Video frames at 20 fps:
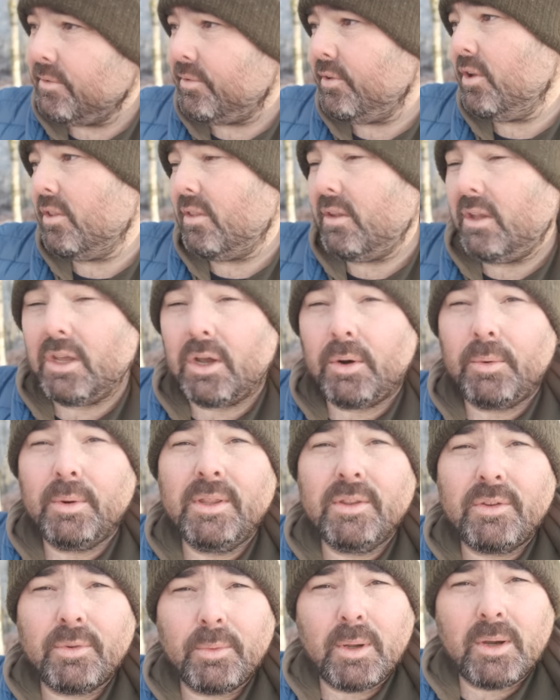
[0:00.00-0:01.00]
The further you go
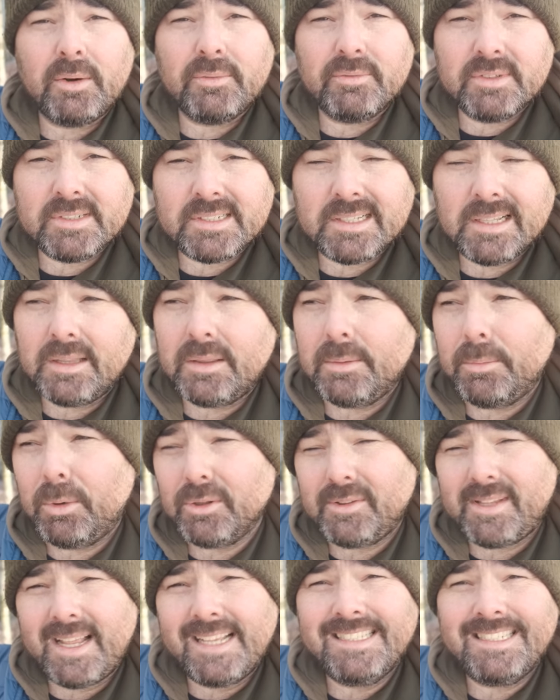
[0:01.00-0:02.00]
into it, obviously, the
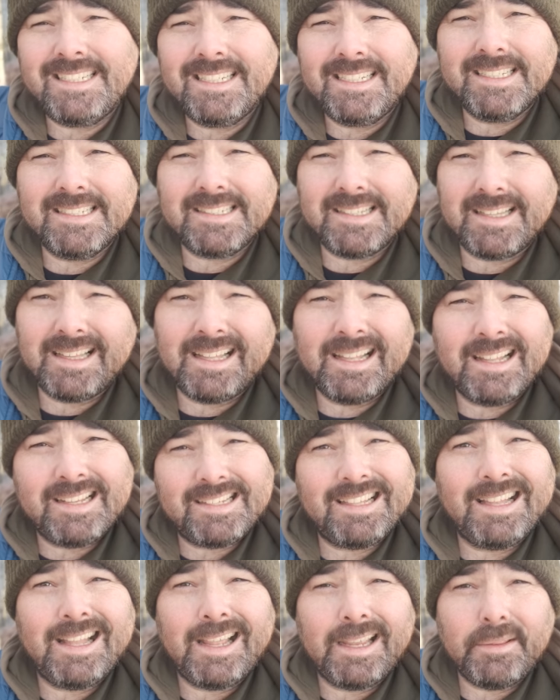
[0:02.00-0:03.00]
more dense it is and the
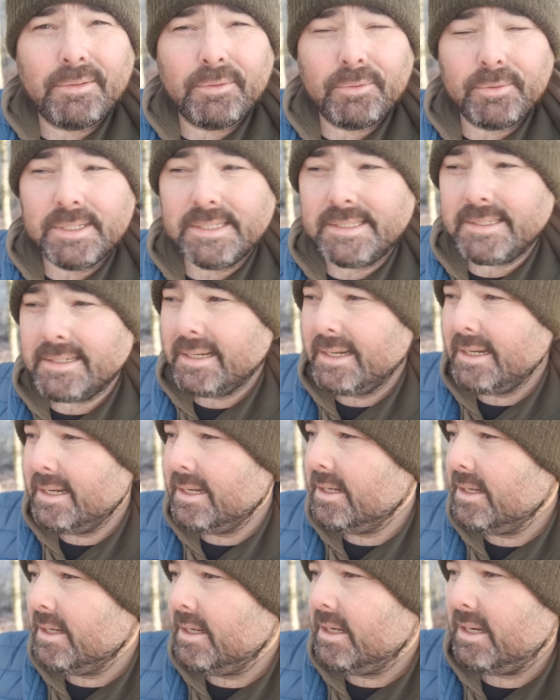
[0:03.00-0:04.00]
less light there is,
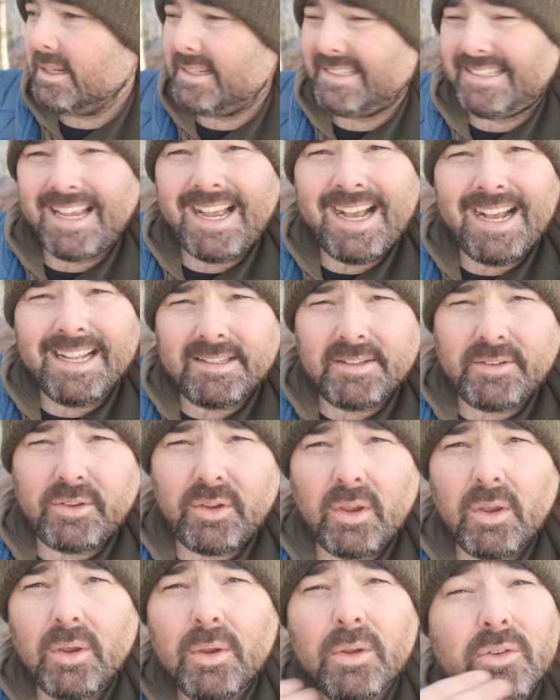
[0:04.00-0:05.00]
and it's harder
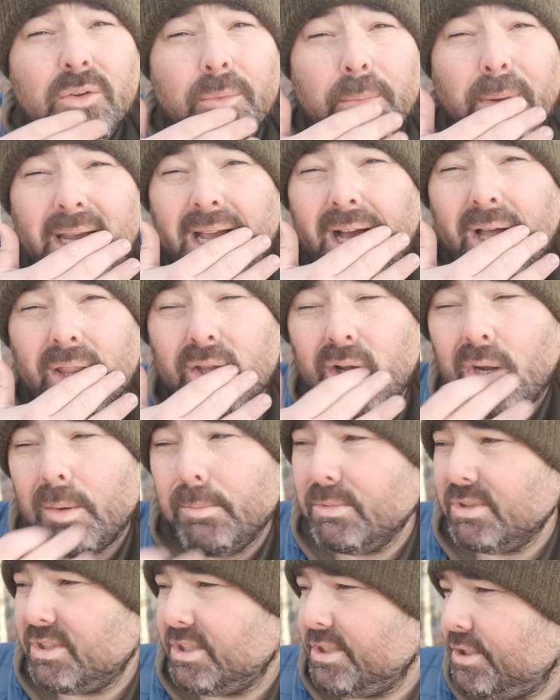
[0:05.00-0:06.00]
to, to pick out the
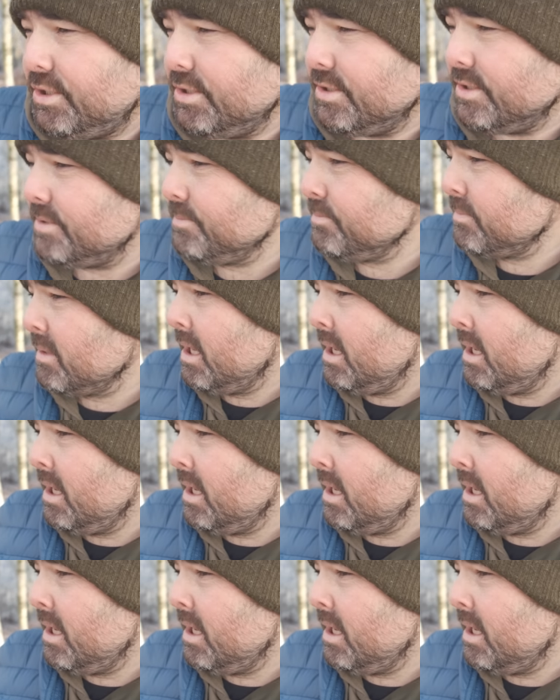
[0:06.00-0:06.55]
compositions.